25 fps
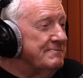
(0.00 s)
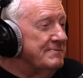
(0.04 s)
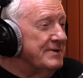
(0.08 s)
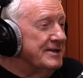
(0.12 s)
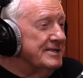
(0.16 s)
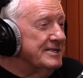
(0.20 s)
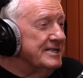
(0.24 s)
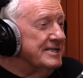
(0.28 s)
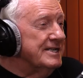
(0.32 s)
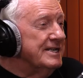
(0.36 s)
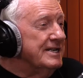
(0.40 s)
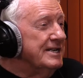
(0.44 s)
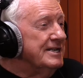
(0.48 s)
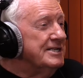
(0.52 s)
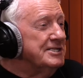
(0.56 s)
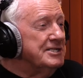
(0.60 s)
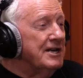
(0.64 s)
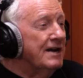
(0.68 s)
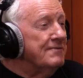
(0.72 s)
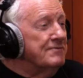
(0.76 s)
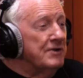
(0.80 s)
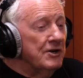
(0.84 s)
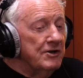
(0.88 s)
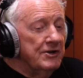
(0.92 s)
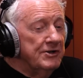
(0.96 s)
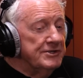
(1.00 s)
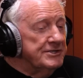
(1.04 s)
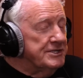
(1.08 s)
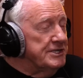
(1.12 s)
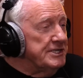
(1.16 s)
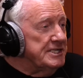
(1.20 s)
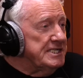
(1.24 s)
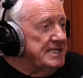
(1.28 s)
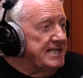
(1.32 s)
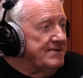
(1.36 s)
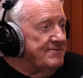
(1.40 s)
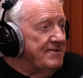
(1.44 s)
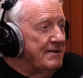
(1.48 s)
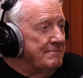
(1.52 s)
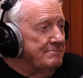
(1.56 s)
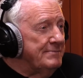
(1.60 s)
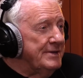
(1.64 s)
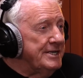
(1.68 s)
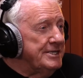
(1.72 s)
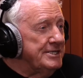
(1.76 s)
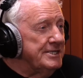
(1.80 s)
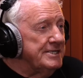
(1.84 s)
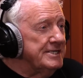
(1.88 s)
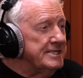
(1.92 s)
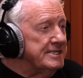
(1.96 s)
because, so I've got all sorts of
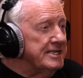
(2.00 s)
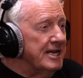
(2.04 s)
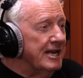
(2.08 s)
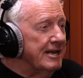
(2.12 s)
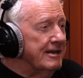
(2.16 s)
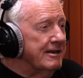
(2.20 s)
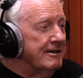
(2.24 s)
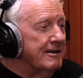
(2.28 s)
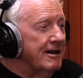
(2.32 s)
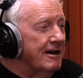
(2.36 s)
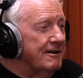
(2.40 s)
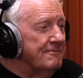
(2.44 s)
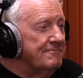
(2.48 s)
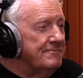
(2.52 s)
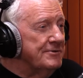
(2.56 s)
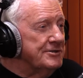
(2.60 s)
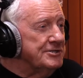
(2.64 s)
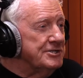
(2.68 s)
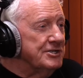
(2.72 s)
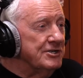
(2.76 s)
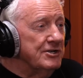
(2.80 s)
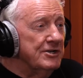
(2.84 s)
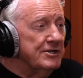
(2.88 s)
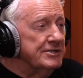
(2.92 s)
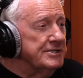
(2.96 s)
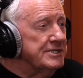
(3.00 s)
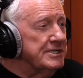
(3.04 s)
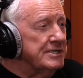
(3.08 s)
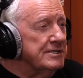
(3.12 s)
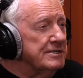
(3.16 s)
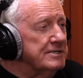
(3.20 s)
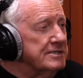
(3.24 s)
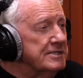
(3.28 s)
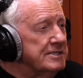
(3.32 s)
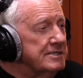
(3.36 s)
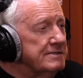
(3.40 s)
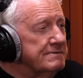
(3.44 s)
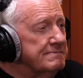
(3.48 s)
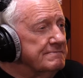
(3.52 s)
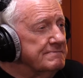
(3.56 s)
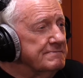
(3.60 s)
ambitions still in carp fishing, all sorts.